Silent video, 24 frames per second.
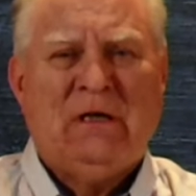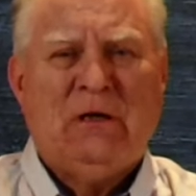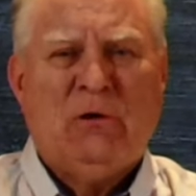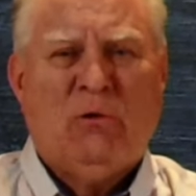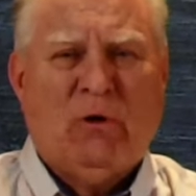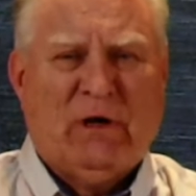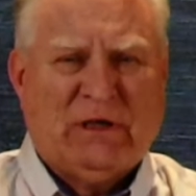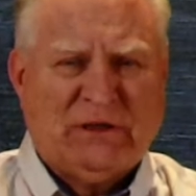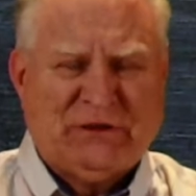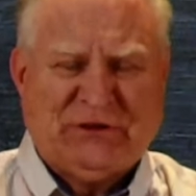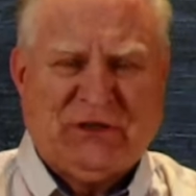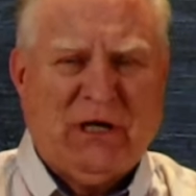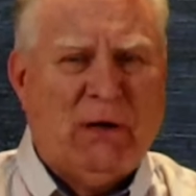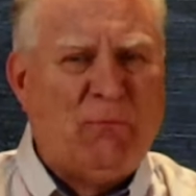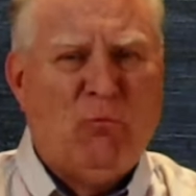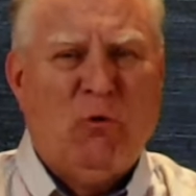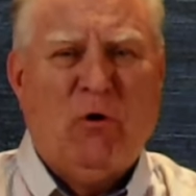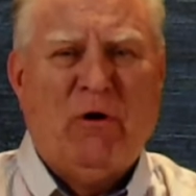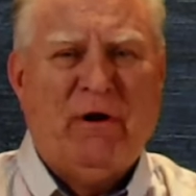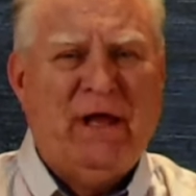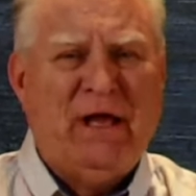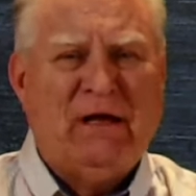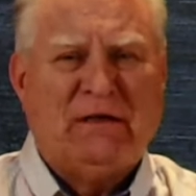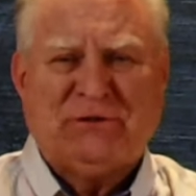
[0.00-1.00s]
where
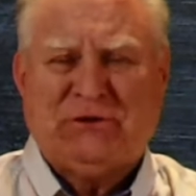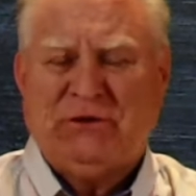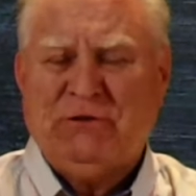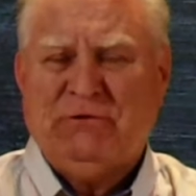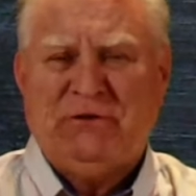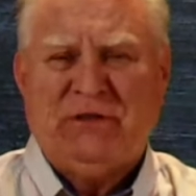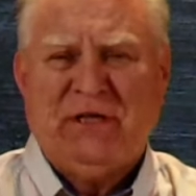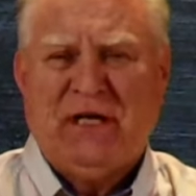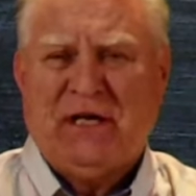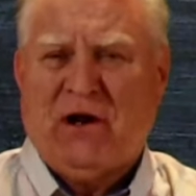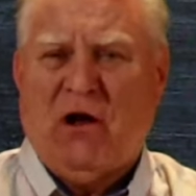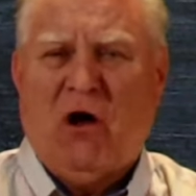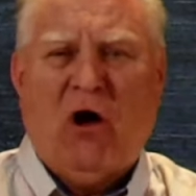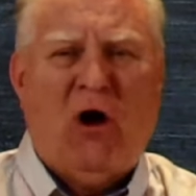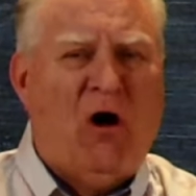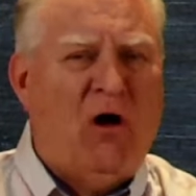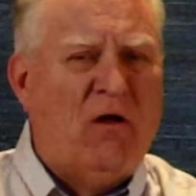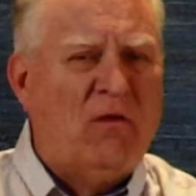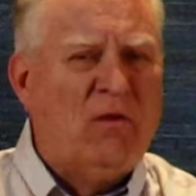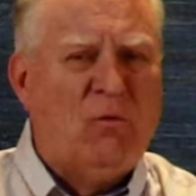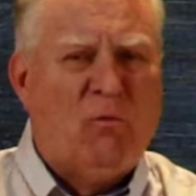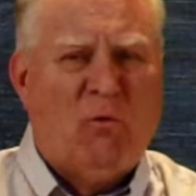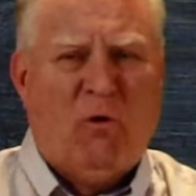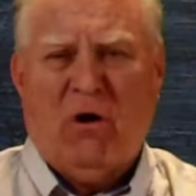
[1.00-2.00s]
someone else who did all
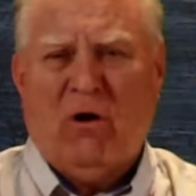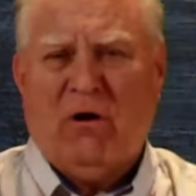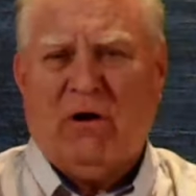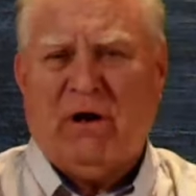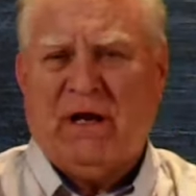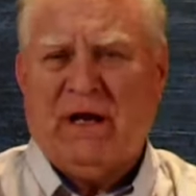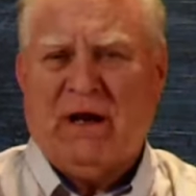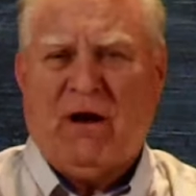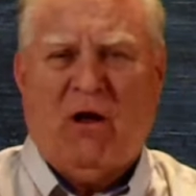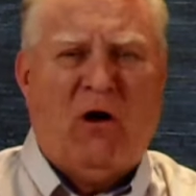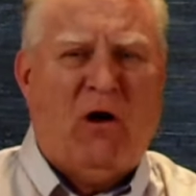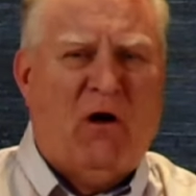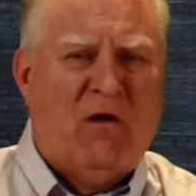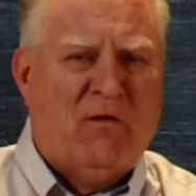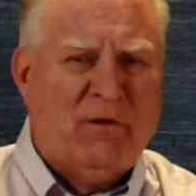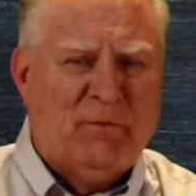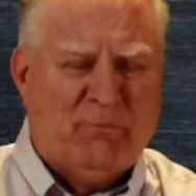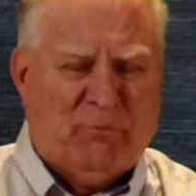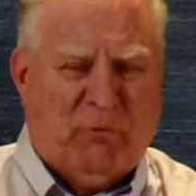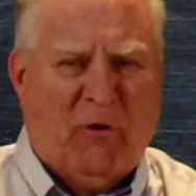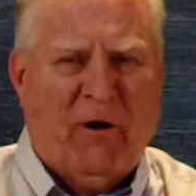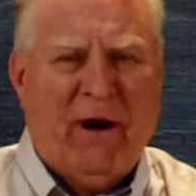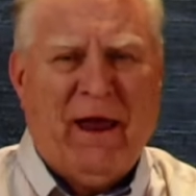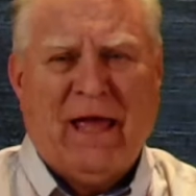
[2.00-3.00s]
the work and all the
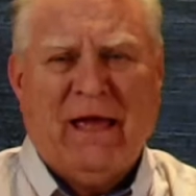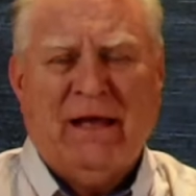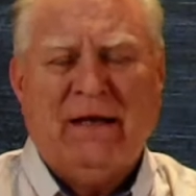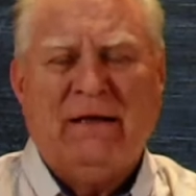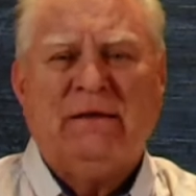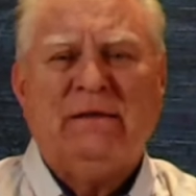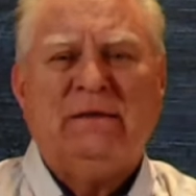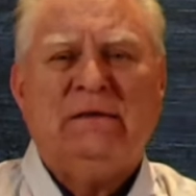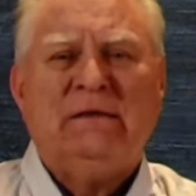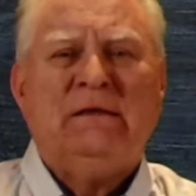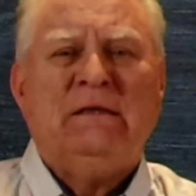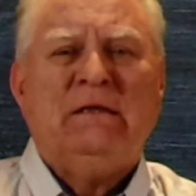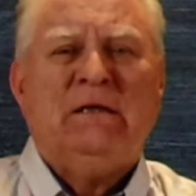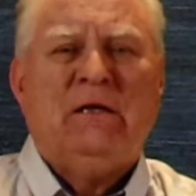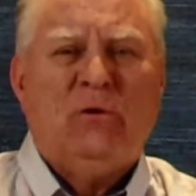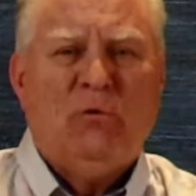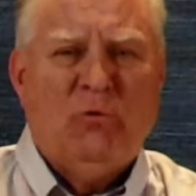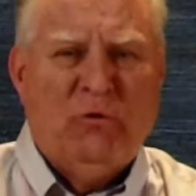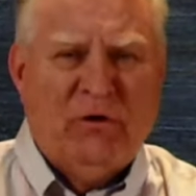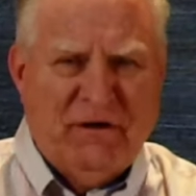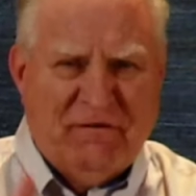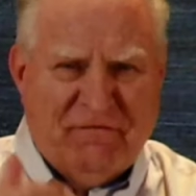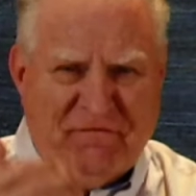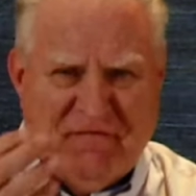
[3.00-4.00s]
praying
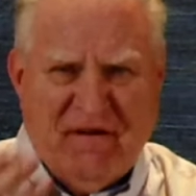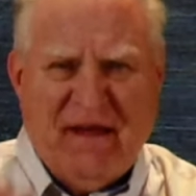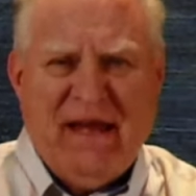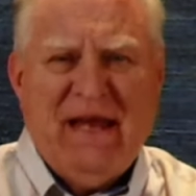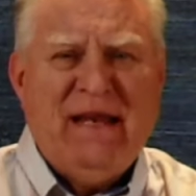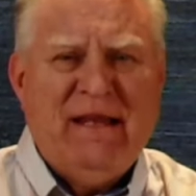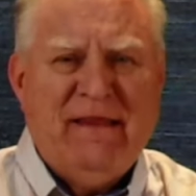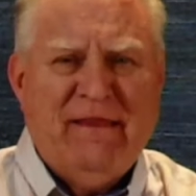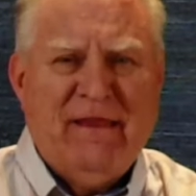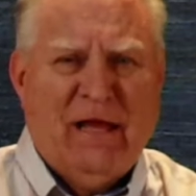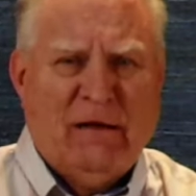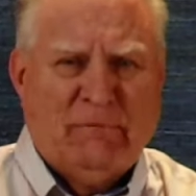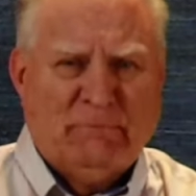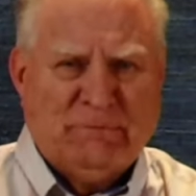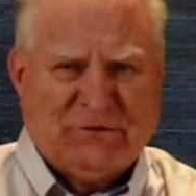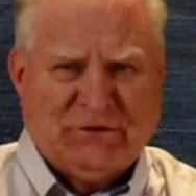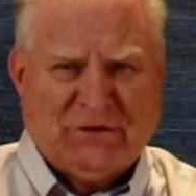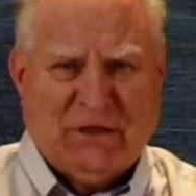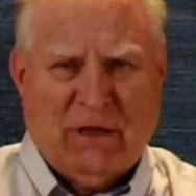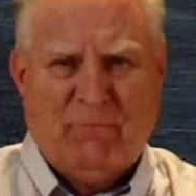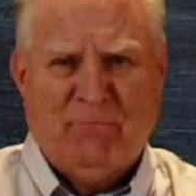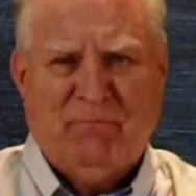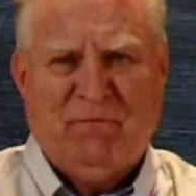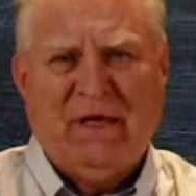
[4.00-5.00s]
would feed them
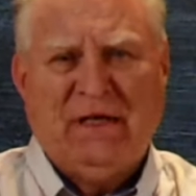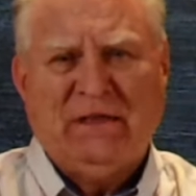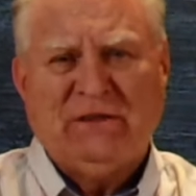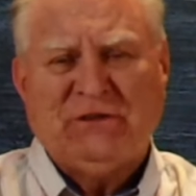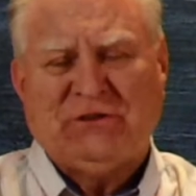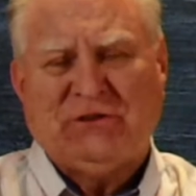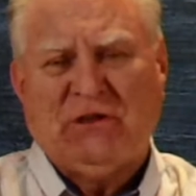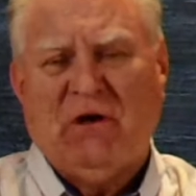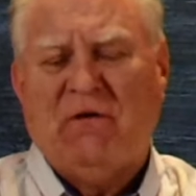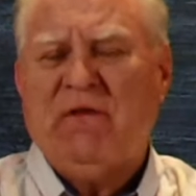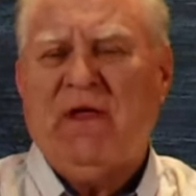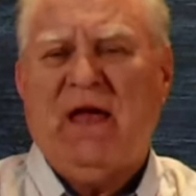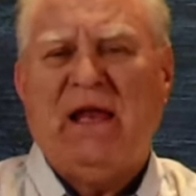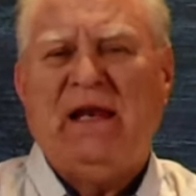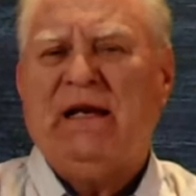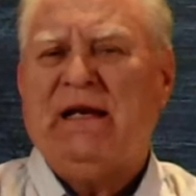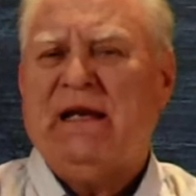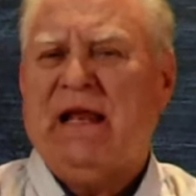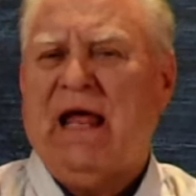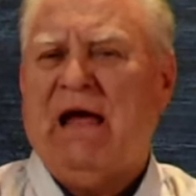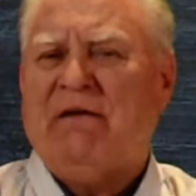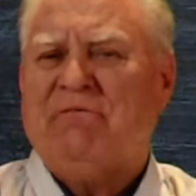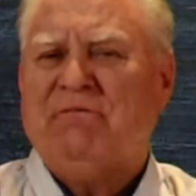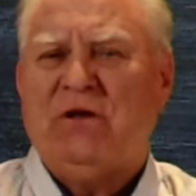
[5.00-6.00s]
something so they didn't
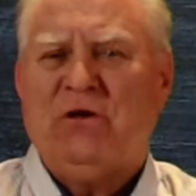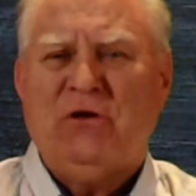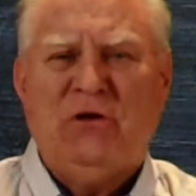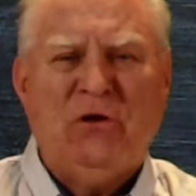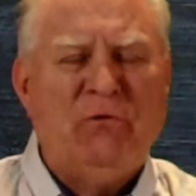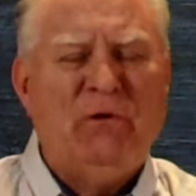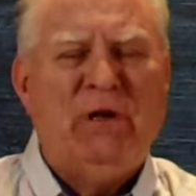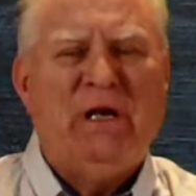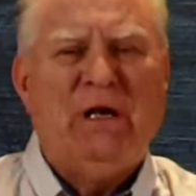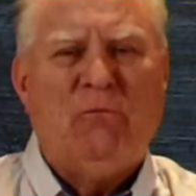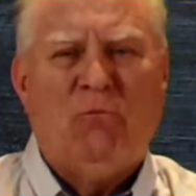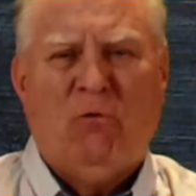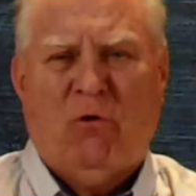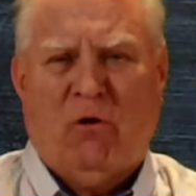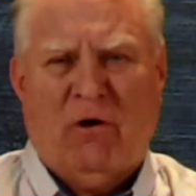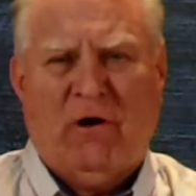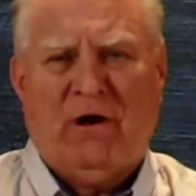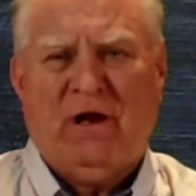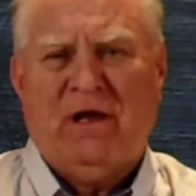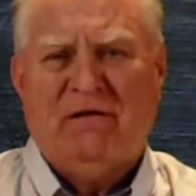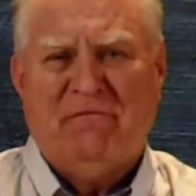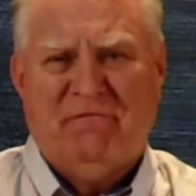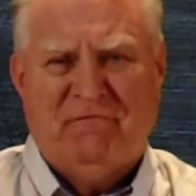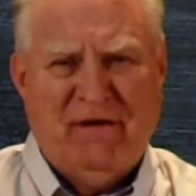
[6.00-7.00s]
have to do any
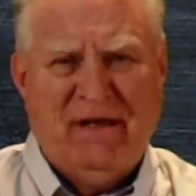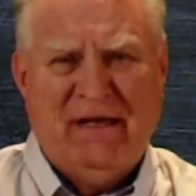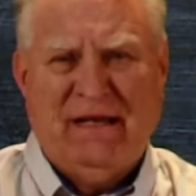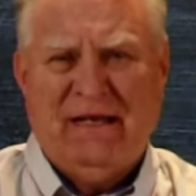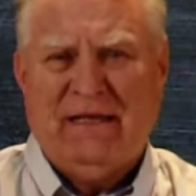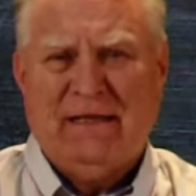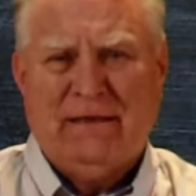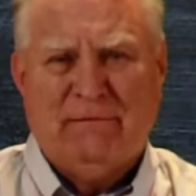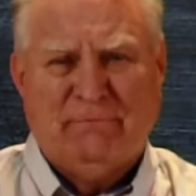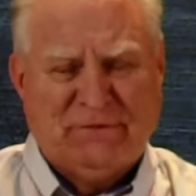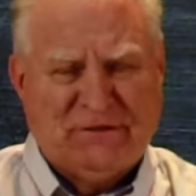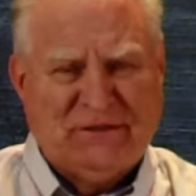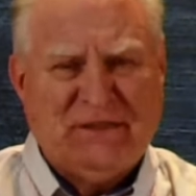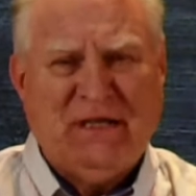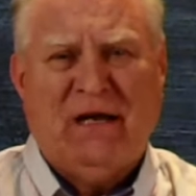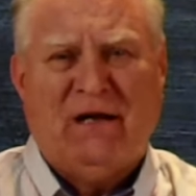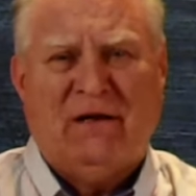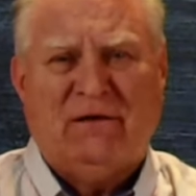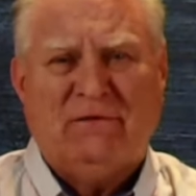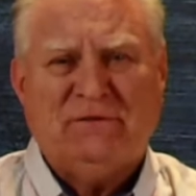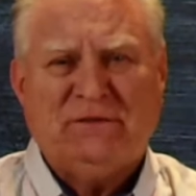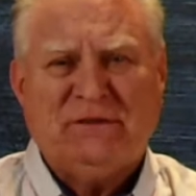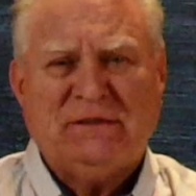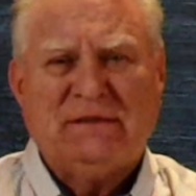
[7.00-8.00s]
work in feeding
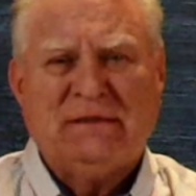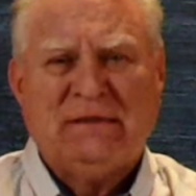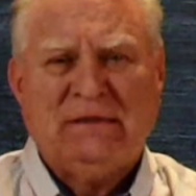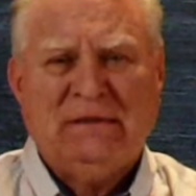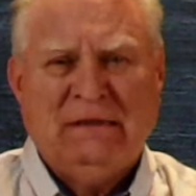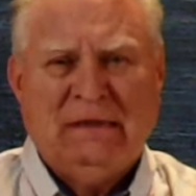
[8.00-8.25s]
themselves.